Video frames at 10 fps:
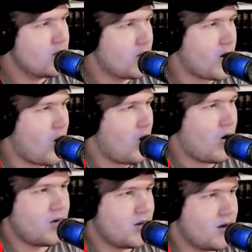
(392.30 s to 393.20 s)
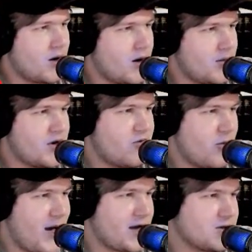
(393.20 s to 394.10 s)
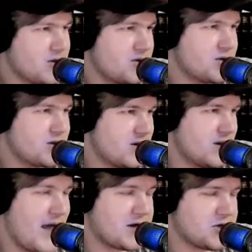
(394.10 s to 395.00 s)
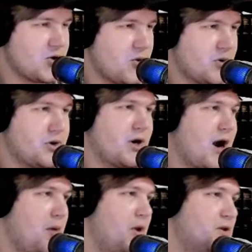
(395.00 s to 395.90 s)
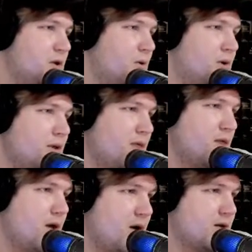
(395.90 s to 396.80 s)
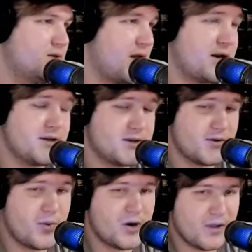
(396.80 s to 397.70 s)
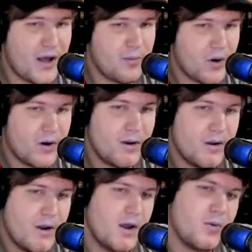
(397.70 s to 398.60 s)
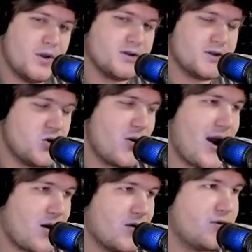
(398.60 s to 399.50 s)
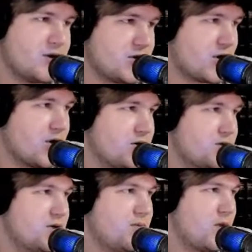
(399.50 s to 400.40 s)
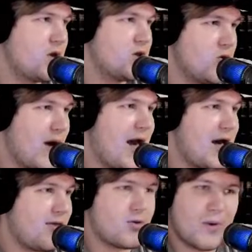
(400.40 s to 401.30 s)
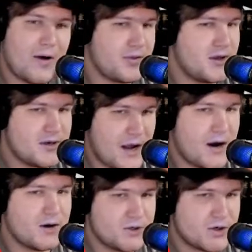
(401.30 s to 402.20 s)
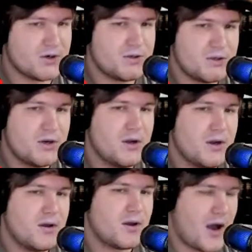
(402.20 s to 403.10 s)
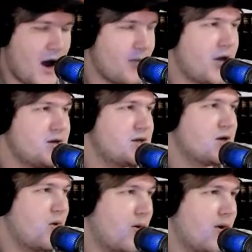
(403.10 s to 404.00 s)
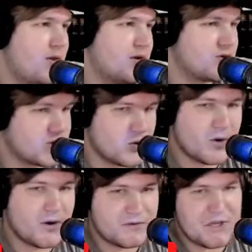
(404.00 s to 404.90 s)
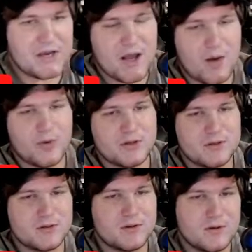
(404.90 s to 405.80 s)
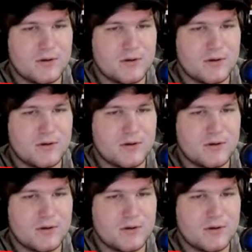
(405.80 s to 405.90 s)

But all uh, medieval bachelors lectured on or commented on the sentences of Peter Lombard. But in this new era of the church, you had throughout the entire church commenting on the Summa of St. Thomas.